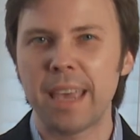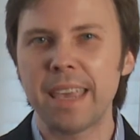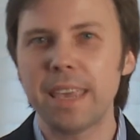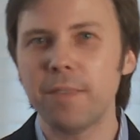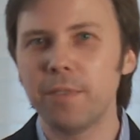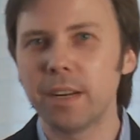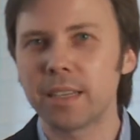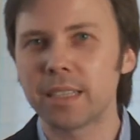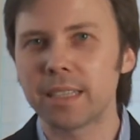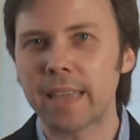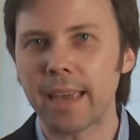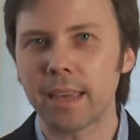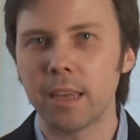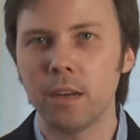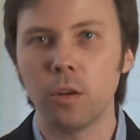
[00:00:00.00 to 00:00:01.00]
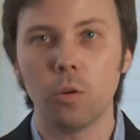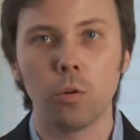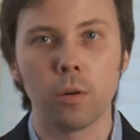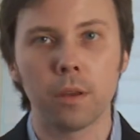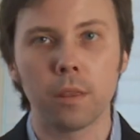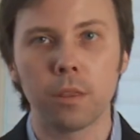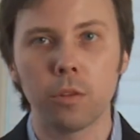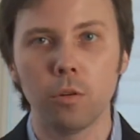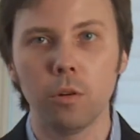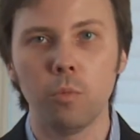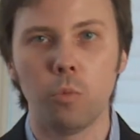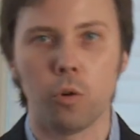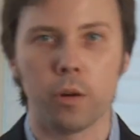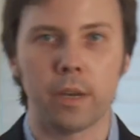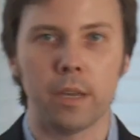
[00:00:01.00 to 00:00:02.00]
even a second or a third
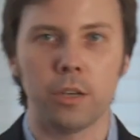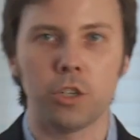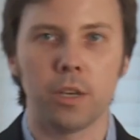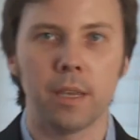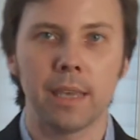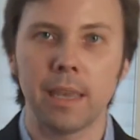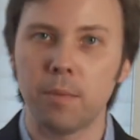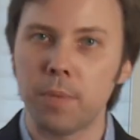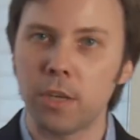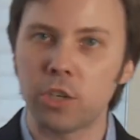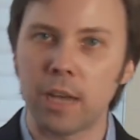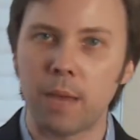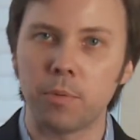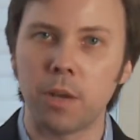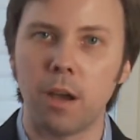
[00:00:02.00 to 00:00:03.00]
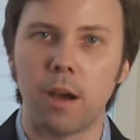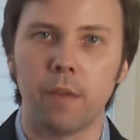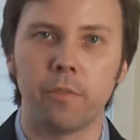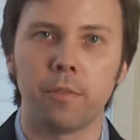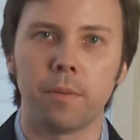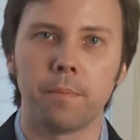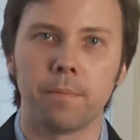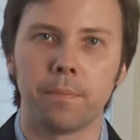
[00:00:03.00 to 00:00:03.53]
mortgage, can be chopped off.